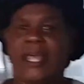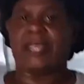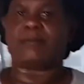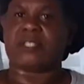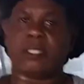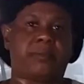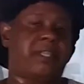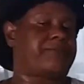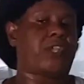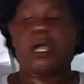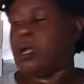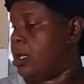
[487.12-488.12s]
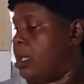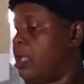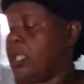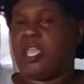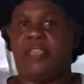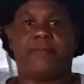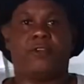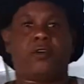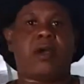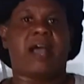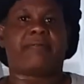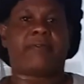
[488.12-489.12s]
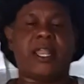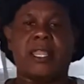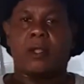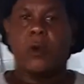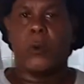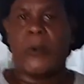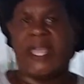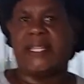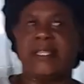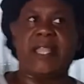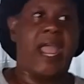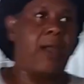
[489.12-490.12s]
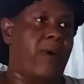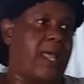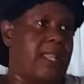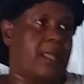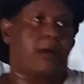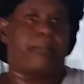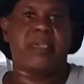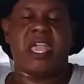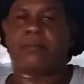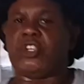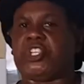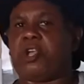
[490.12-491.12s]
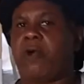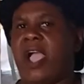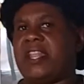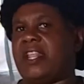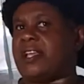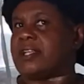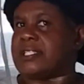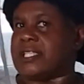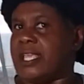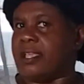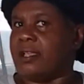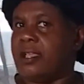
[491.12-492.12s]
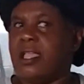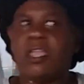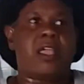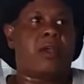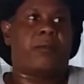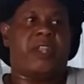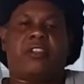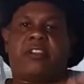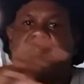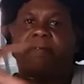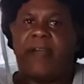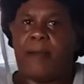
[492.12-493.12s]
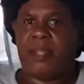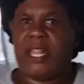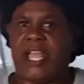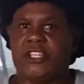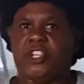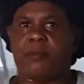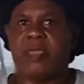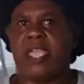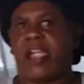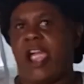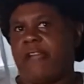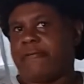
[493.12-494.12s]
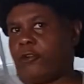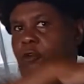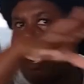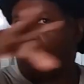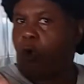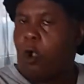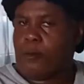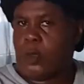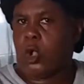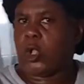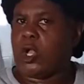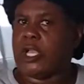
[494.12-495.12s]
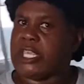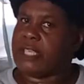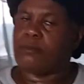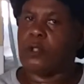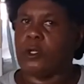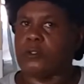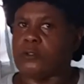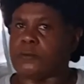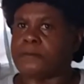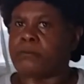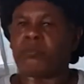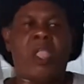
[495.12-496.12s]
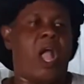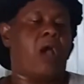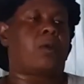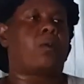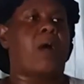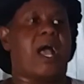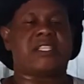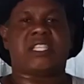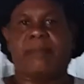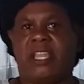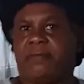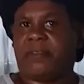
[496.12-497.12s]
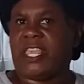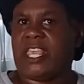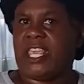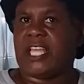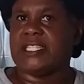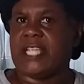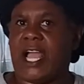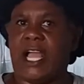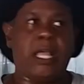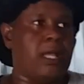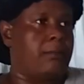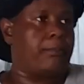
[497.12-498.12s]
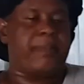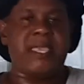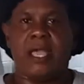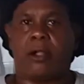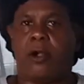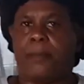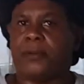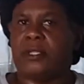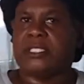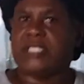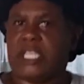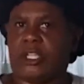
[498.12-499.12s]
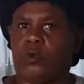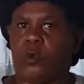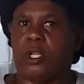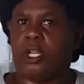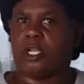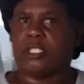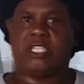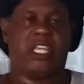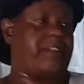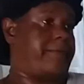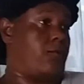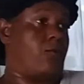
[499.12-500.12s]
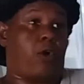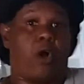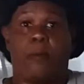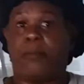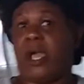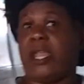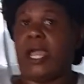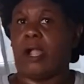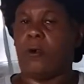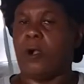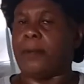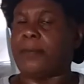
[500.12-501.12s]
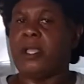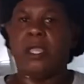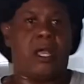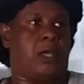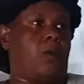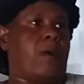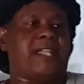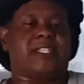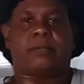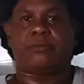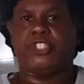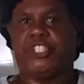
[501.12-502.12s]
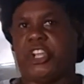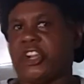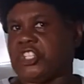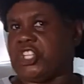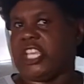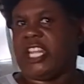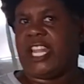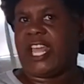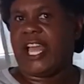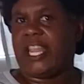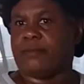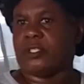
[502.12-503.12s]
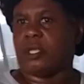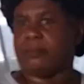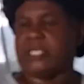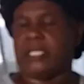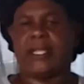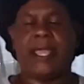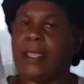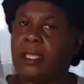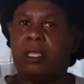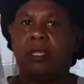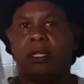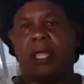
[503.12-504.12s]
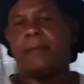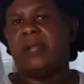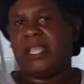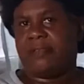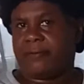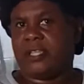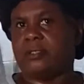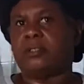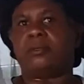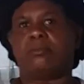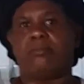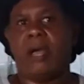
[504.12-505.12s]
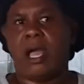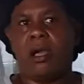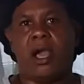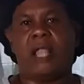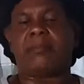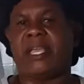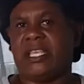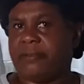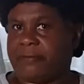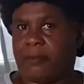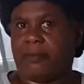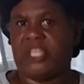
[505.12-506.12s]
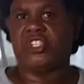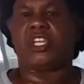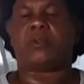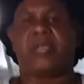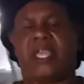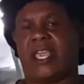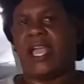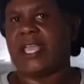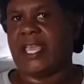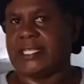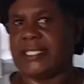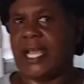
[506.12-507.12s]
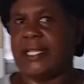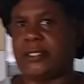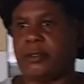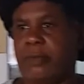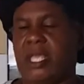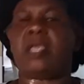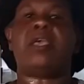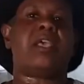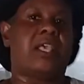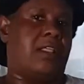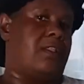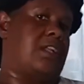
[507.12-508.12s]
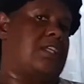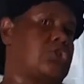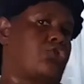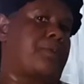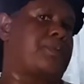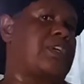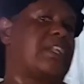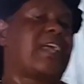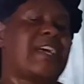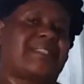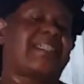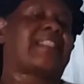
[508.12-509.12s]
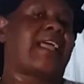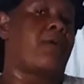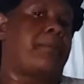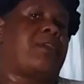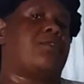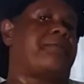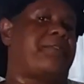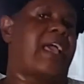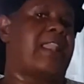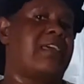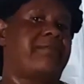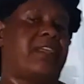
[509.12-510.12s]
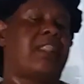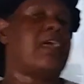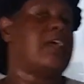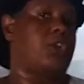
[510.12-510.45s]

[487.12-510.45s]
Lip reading: of them something. So if you don't have one little wedding or one little baby shower and a little thing, we don't have family in Jamaica, if you want to come down, come kick nothing, and we want somebody to cater, be a couple of things, do a little thing if you don't come down and go, and we want some jerk chicken and all them something there, I'm leaving all my information where you can get on to me in the description, because that's what I do for a living.